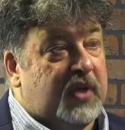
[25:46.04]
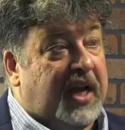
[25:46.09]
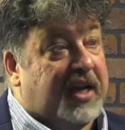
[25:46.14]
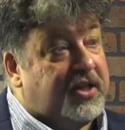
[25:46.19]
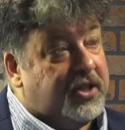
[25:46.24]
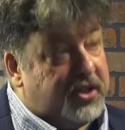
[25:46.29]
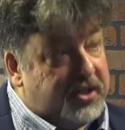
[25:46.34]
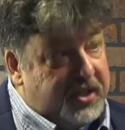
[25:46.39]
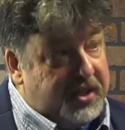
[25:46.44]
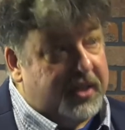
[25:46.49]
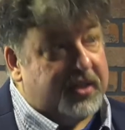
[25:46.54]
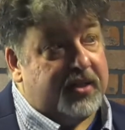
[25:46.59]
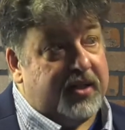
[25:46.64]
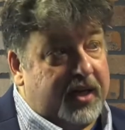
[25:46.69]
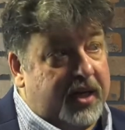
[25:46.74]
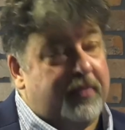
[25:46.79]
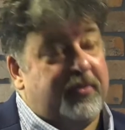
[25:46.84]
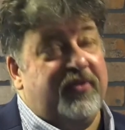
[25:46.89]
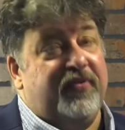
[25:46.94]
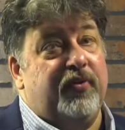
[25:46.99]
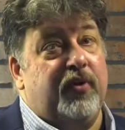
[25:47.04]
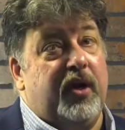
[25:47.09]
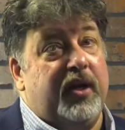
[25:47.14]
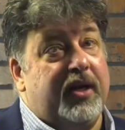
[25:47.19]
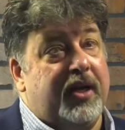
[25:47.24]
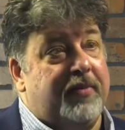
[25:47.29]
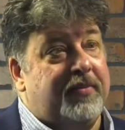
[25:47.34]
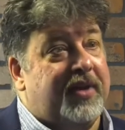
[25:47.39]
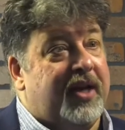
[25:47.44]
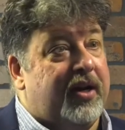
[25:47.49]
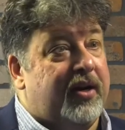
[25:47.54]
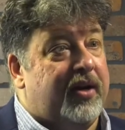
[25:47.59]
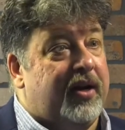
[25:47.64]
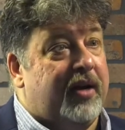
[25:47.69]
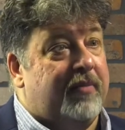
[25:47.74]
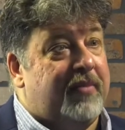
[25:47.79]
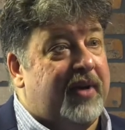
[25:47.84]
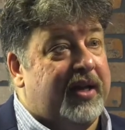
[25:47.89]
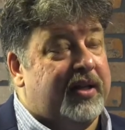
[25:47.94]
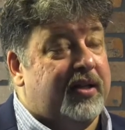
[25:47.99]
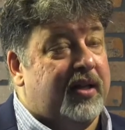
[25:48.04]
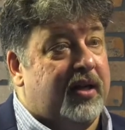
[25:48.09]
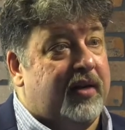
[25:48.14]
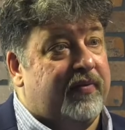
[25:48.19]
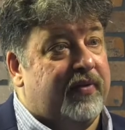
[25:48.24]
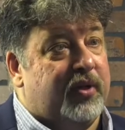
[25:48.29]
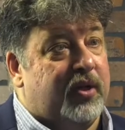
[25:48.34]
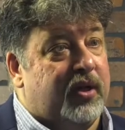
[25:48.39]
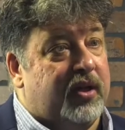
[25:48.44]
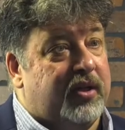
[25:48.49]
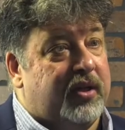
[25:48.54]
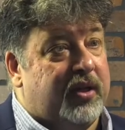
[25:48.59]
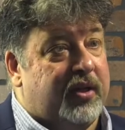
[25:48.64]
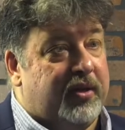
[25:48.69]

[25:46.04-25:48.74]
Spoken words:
I just did today before I came down here. I had Mike Donovan on. Yeah.